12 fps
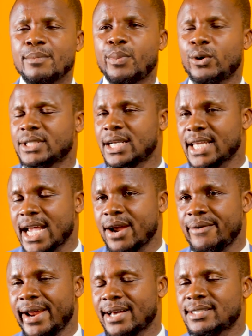important
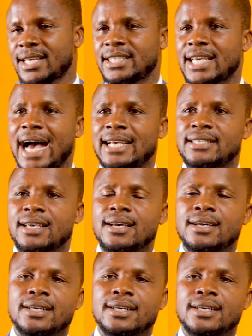areas, such as